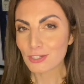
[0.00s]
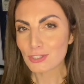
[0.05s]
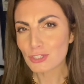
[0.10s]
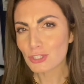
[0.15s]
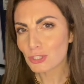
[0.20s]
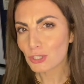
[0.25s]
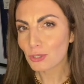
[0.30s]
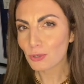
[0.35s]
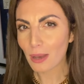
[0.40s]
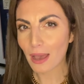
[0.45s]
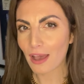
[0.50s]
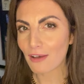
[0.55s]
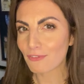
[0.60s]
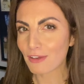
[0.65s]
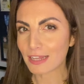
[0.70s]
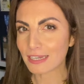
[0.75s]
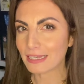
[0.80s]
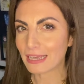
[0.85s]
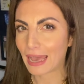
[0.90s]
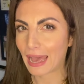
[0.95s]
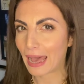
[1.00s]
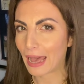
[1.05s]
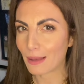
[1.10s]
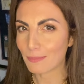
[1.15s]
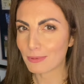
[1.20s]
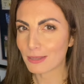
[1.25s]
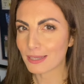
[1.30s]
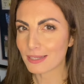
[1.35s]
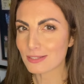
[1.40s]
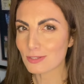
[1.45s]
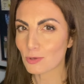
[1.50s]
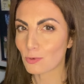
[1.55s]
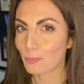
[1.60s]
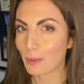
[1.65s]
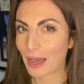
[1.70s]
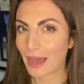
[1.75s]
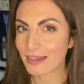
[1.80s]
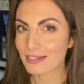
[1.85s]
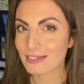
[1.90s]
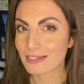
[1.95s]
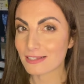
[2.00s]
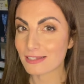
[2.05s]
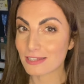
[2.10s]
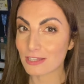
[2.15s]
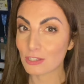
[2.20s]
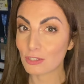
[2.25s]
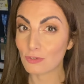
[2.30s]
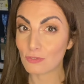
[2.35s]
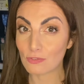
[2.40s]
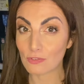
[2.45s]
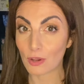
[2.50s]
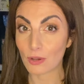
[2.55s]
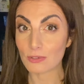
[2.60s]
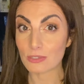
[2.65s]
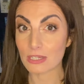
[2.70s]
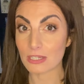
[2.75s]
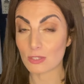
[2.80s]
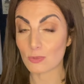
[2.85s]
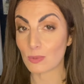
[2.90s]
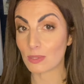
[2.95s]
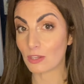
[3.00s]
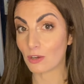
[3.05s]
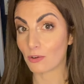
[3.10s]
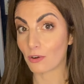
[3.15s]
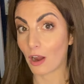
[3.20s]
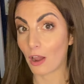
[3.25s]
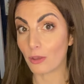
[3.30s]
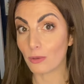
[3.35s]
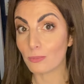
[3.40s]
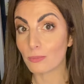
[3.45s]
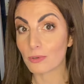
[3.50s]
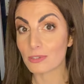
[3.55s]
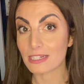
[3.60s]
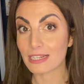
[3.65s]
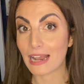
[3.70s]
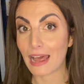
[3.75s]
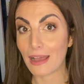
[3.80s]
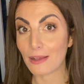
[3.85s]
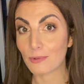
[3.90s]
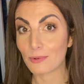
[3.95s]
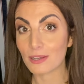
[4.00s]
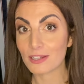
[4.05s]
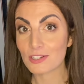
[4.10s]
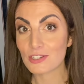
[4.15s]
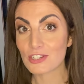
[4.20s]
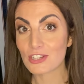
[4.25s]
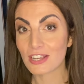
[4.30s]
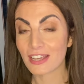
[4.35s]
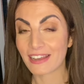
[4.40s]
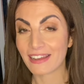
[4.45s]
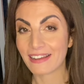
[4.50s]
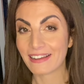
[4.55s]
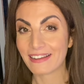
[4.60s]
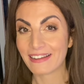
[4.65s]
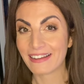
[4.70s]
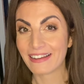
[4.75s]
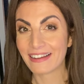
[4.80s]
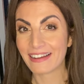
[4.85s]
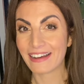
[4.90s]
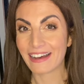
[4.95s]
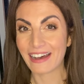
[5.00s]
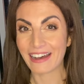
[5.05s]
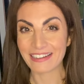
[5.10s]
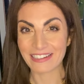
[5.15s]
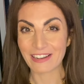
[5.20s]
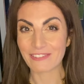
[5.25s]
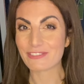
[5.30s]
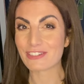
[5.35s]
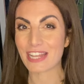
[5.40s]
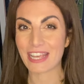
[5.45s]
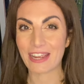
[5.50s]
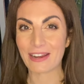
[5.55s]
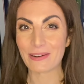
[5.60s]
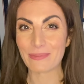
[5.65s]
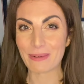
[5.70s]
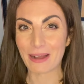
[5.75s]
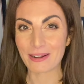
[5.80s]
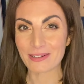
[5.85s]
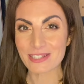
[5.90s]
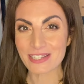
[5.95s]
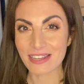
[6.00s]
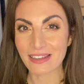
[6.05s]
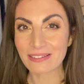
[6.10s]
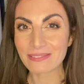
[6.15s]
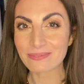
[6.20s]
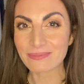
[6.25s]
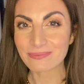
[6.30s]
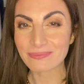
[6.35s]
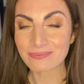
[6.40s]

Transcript: Do you have any habits or patterns that you've noticed with your own body language? I'd love to hear about it.